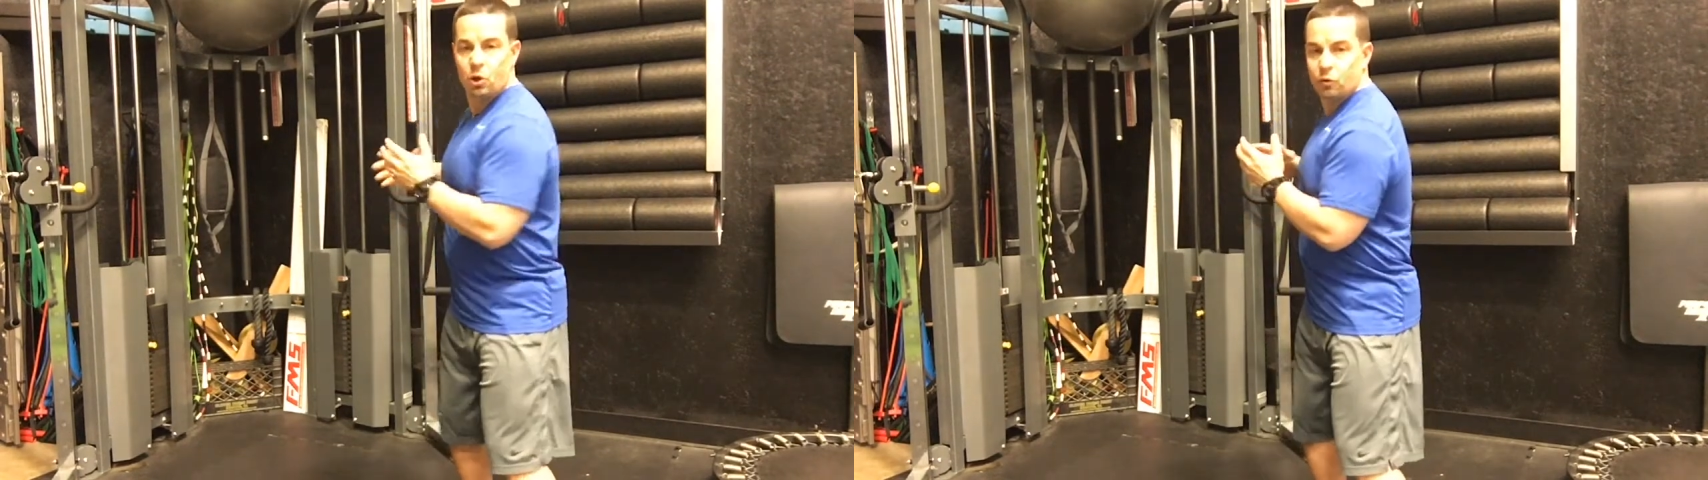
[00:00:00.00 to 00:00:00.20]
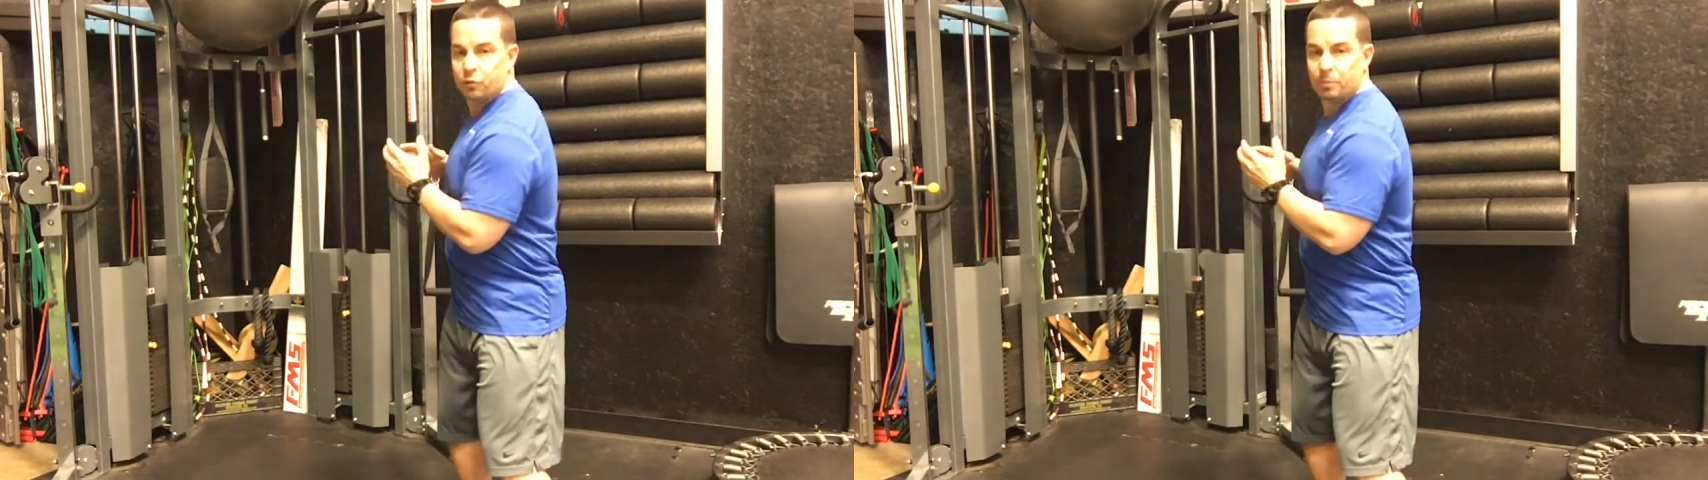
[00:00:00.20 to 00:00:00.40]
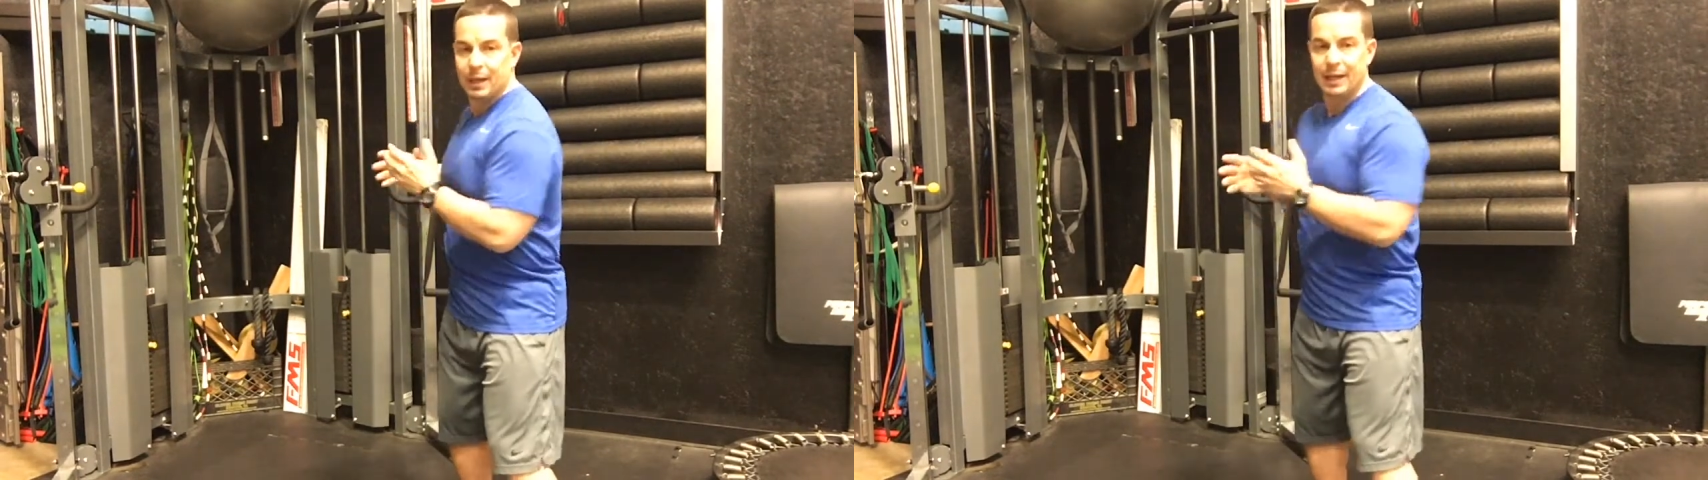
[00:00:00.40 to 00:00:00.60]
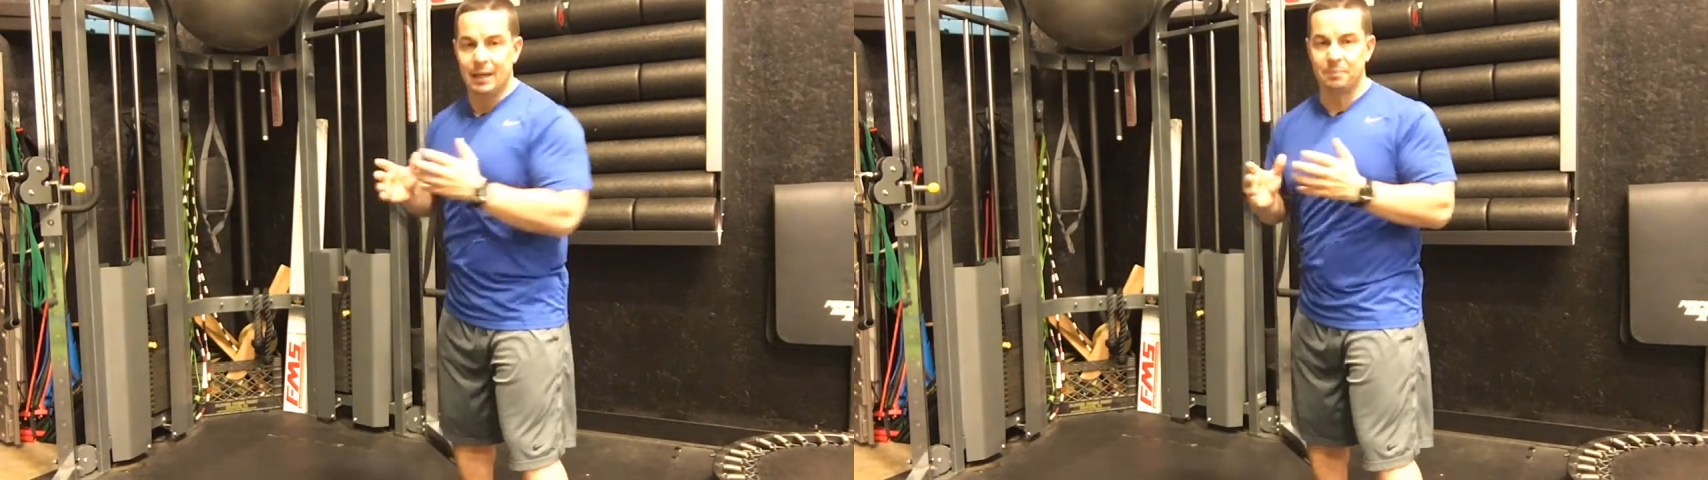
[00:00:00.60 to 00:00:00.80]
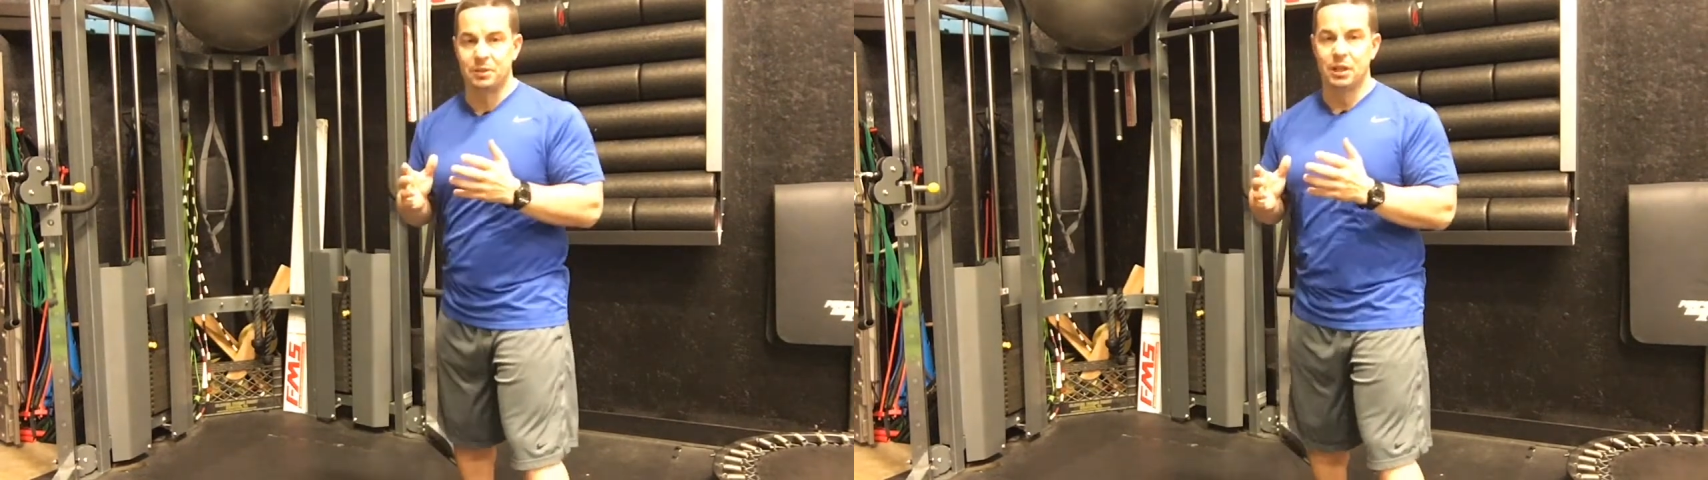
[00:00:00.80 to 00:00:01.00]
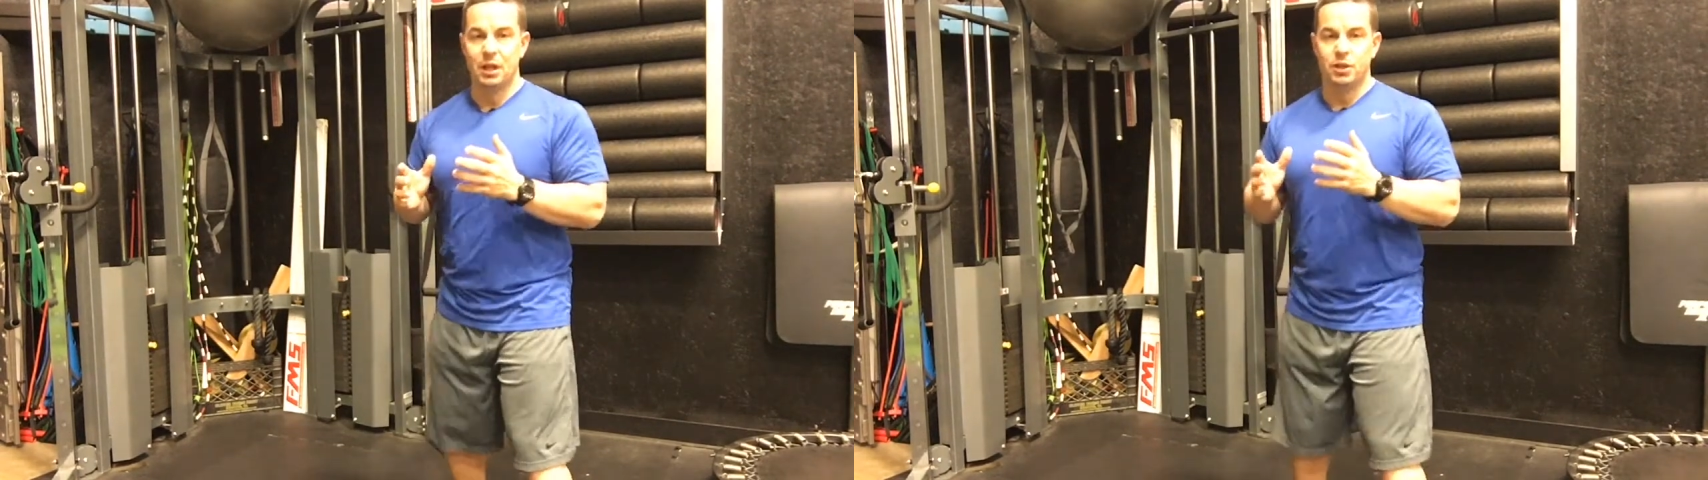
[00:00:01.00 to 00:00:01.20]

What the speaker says: over my hips,